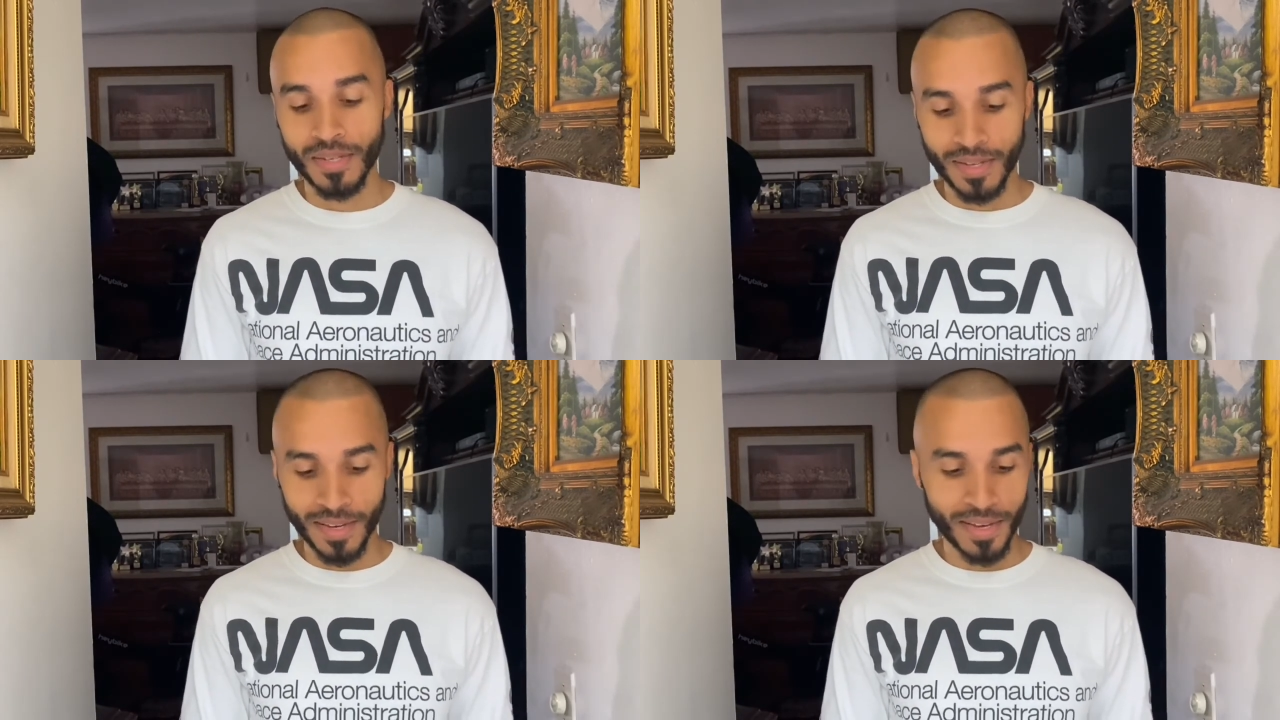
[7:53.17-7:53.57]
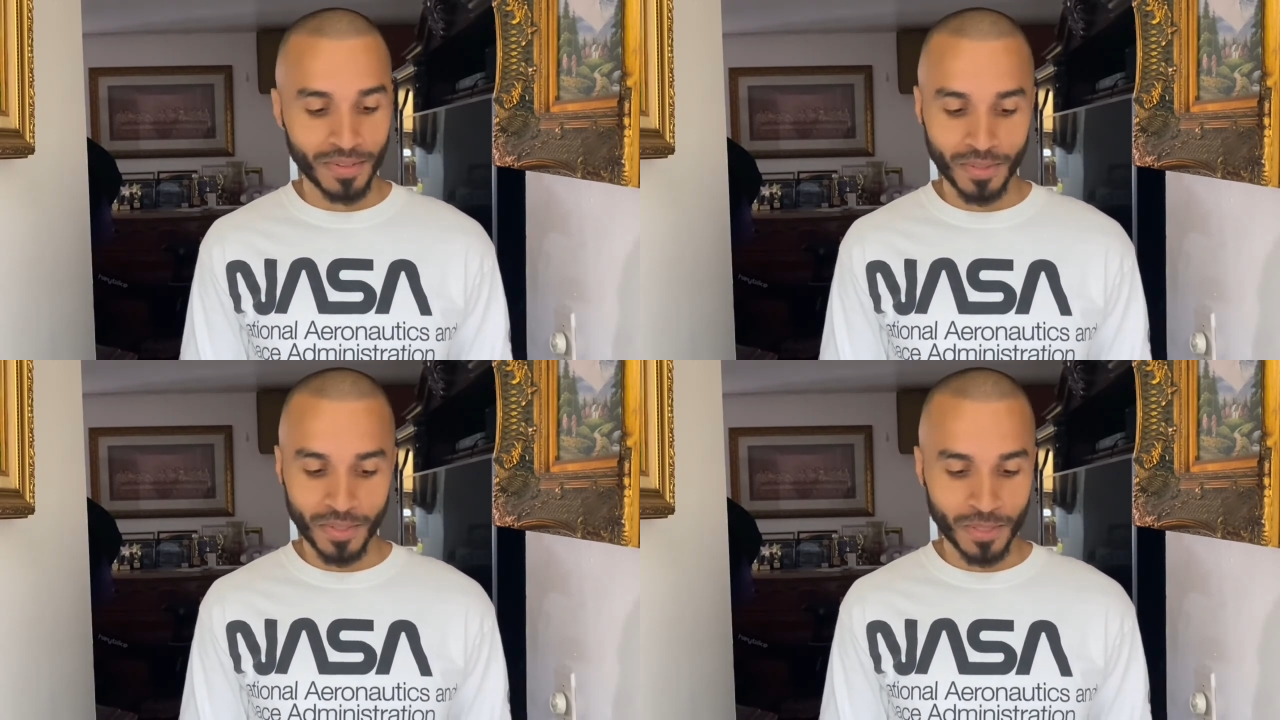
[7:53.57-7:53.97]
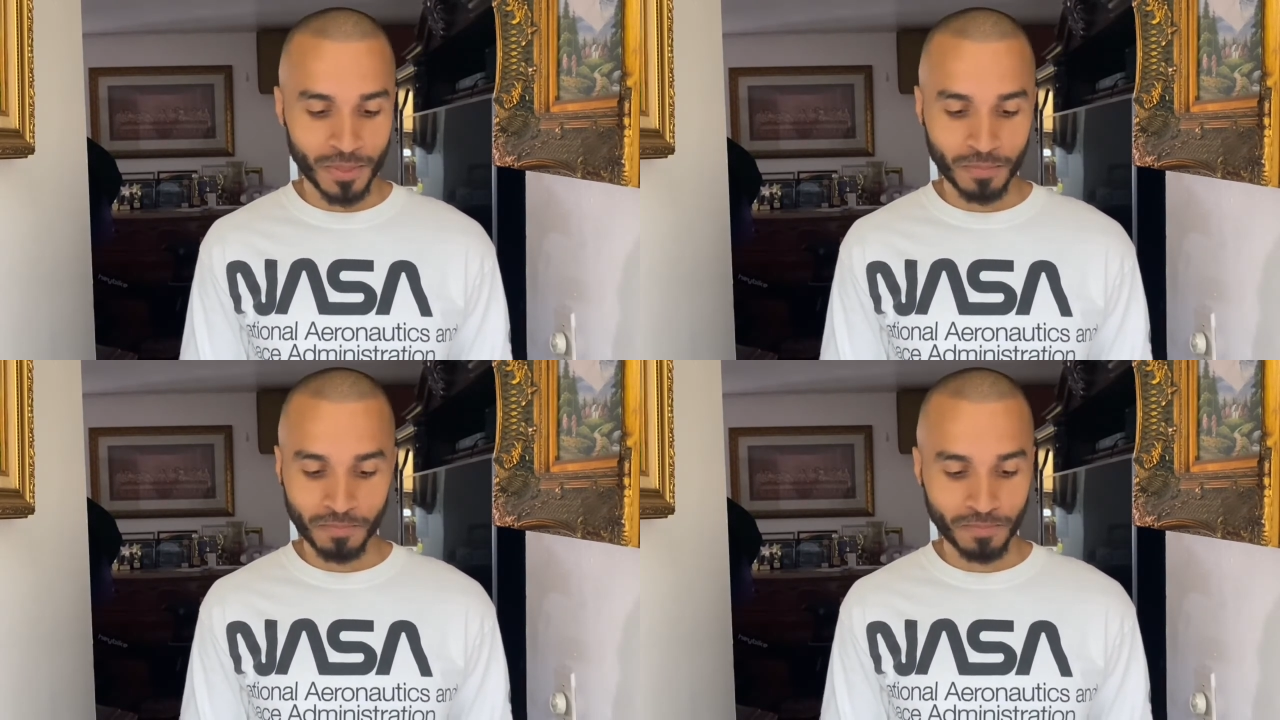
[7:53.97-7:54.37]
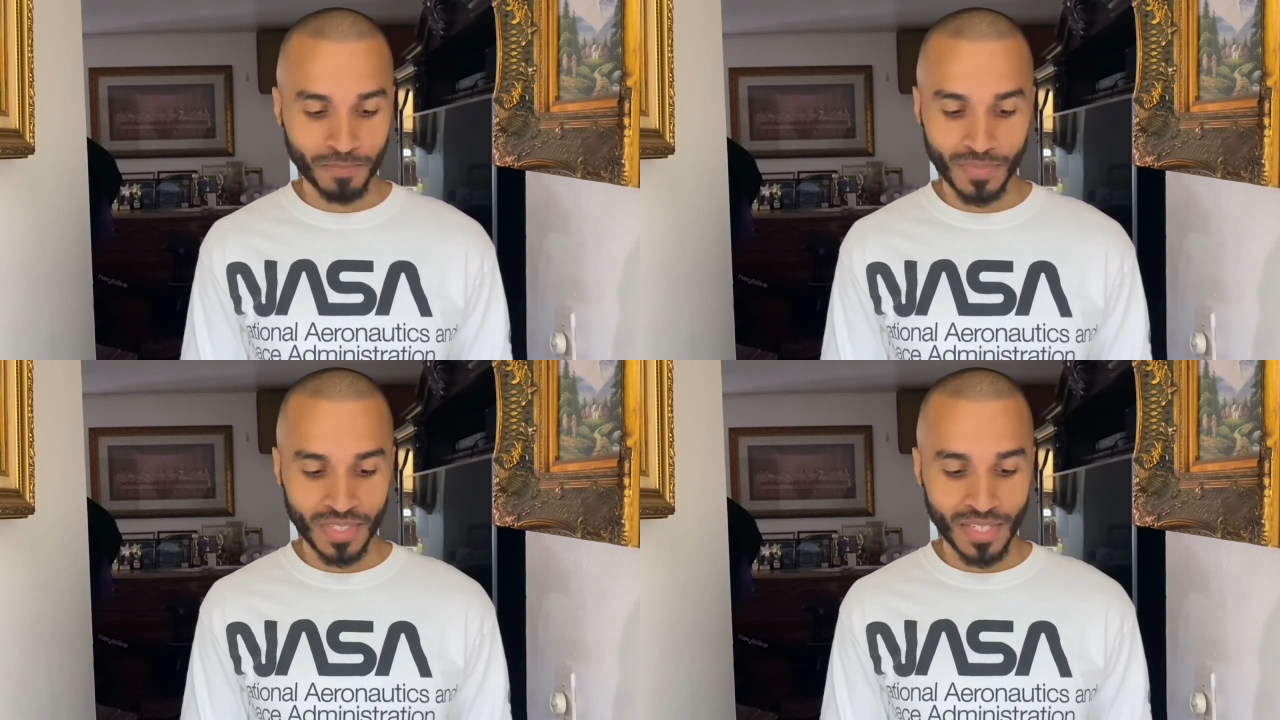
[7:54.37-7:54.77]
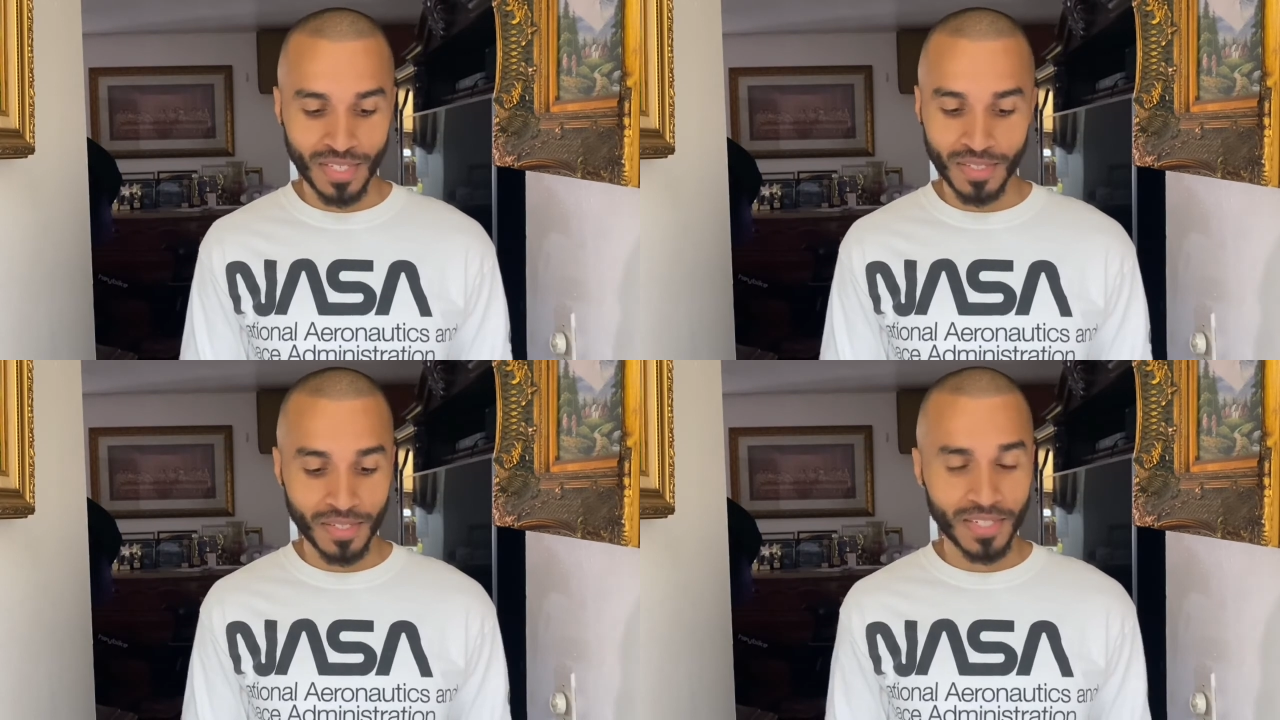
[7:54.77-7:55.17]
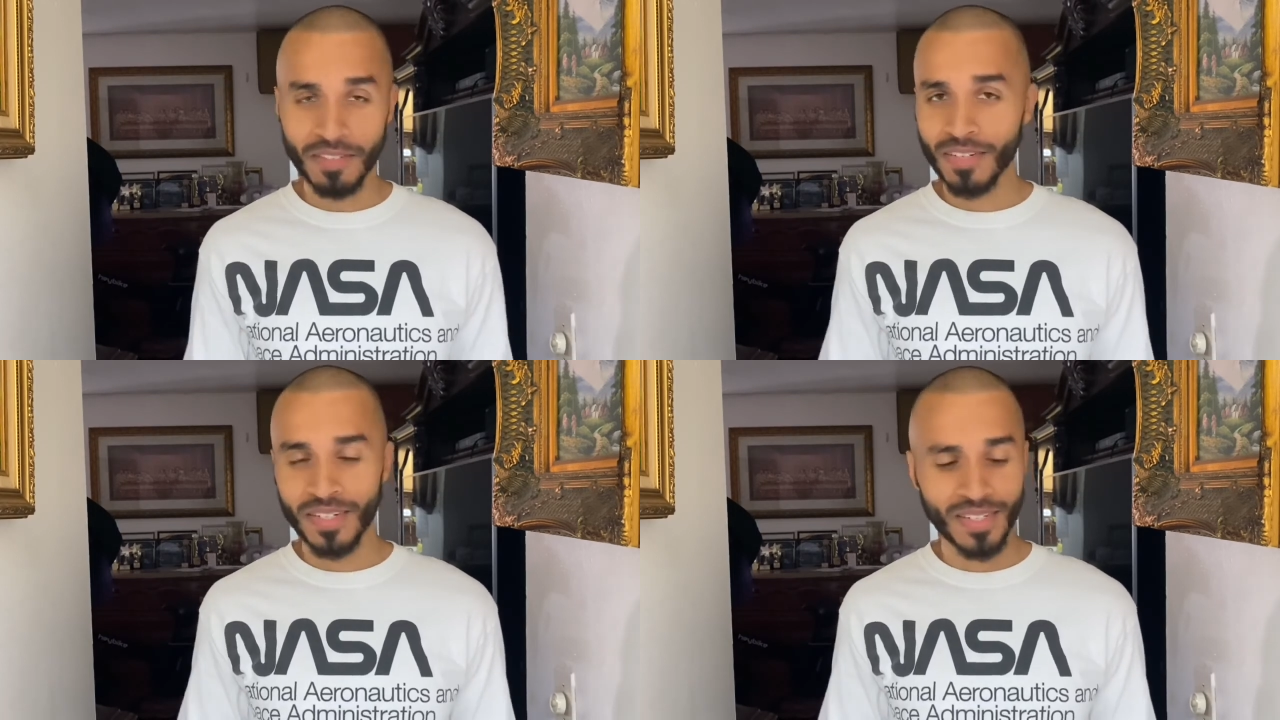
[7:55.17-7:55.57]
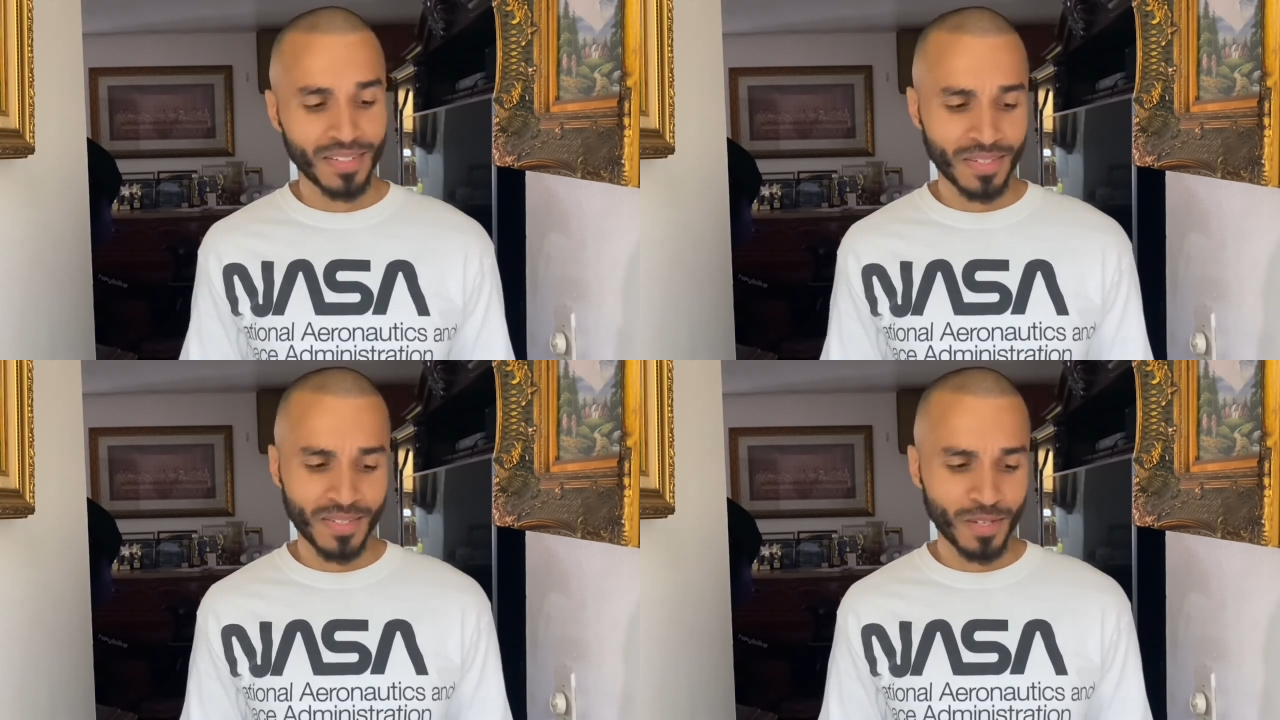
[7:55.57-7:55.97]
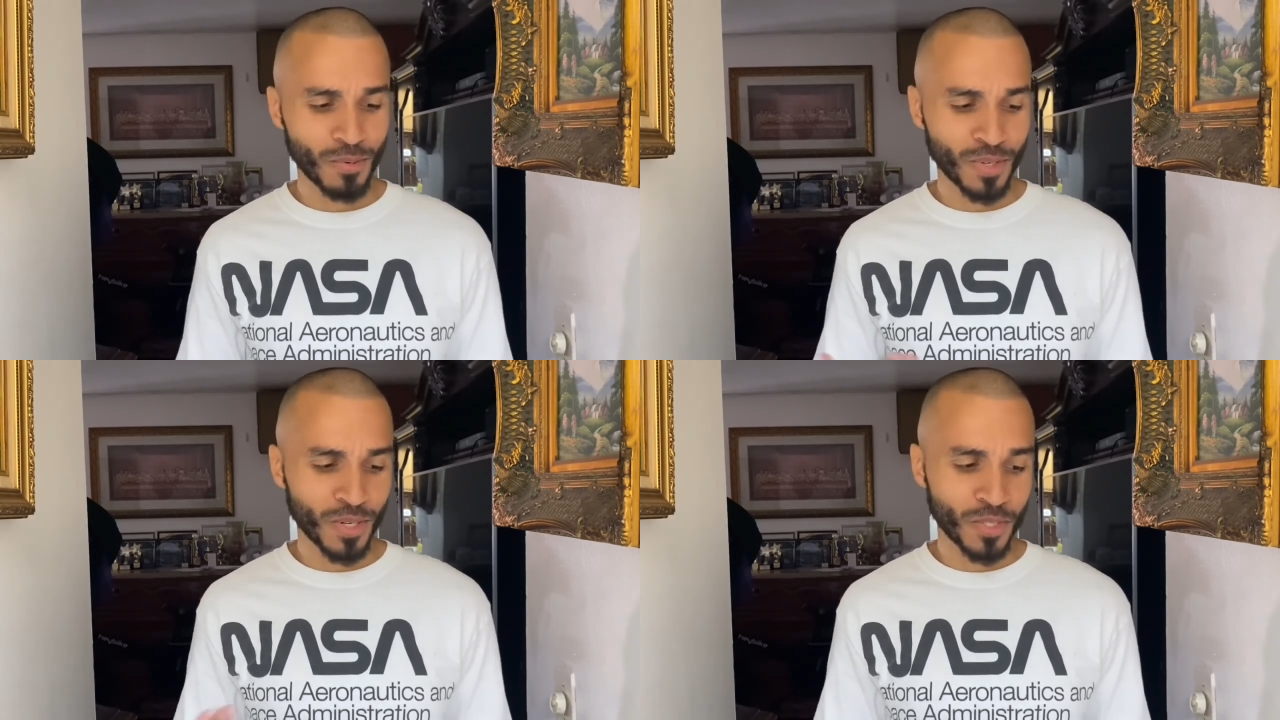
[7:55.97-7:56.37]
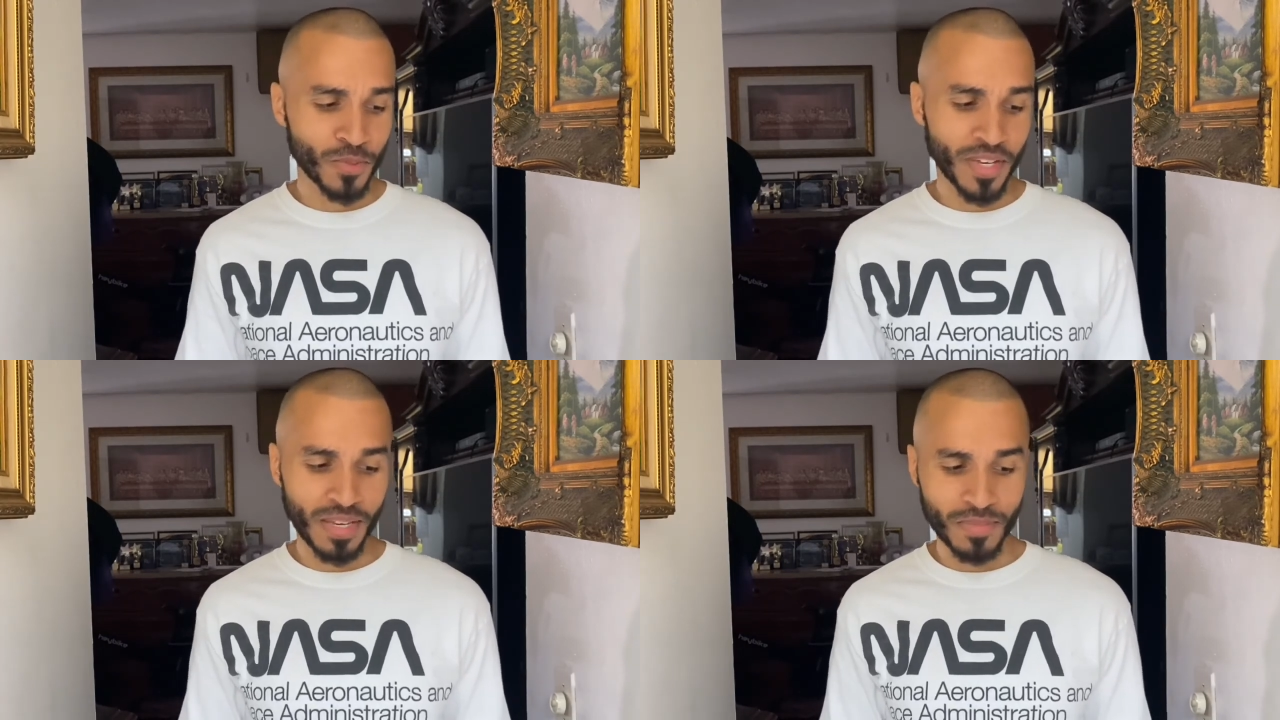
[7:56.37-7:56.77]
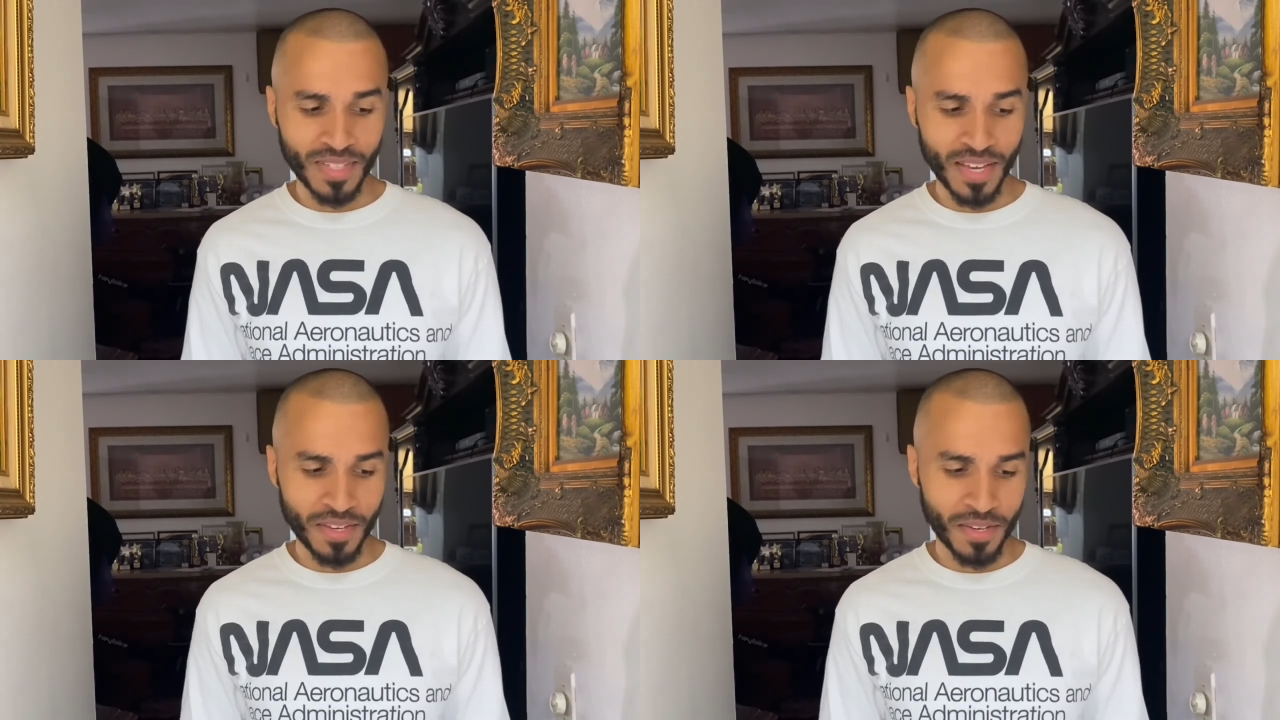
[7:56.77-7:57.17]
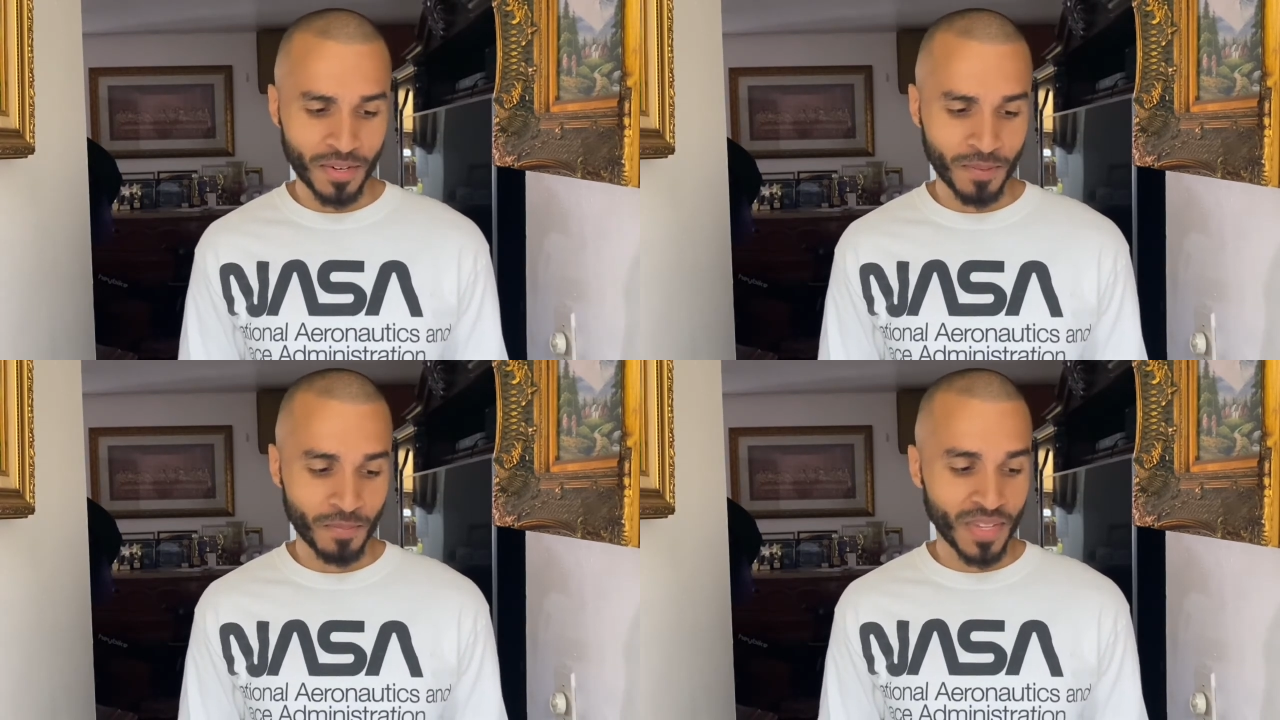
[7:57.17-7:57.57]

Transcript: And um, the Cleveland Indians, they won 100 games that year.